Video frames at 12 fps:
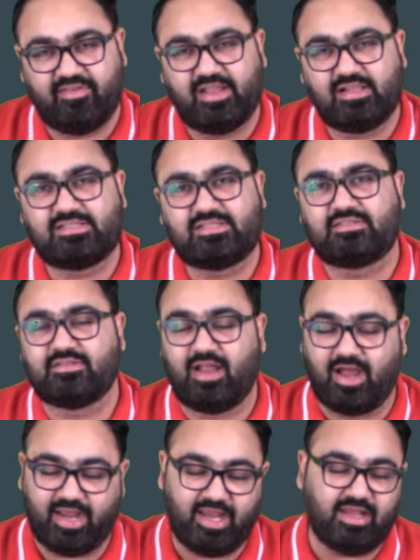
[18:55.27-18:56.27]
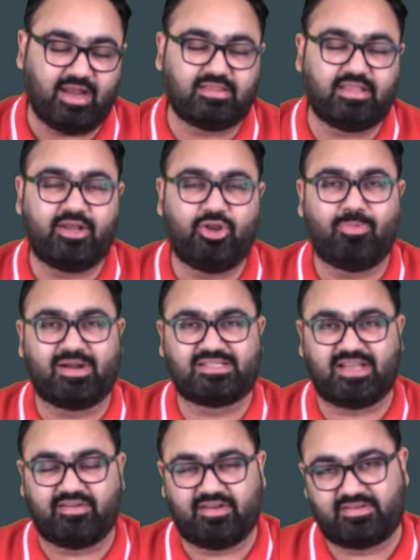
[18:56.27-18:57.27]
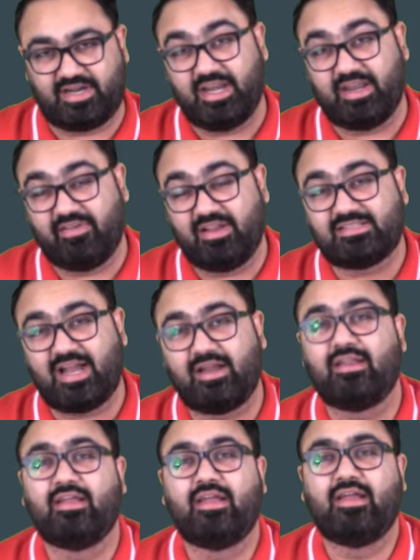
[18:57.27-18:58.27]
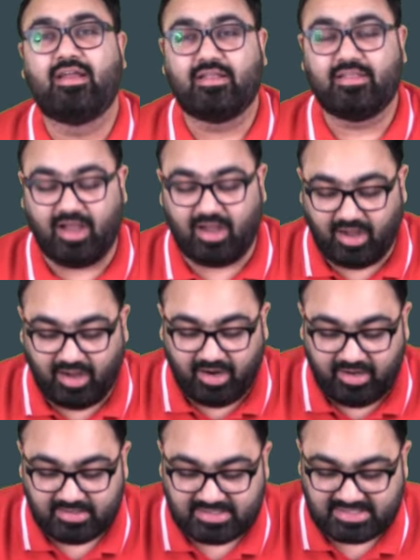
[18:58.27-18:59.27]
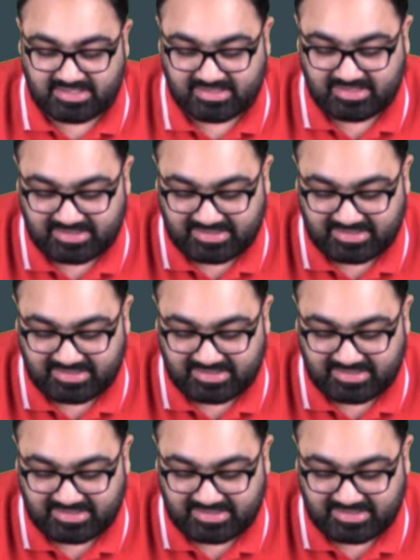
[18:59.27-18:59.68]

reveals, again nothing new, but a study reveals that the Earth's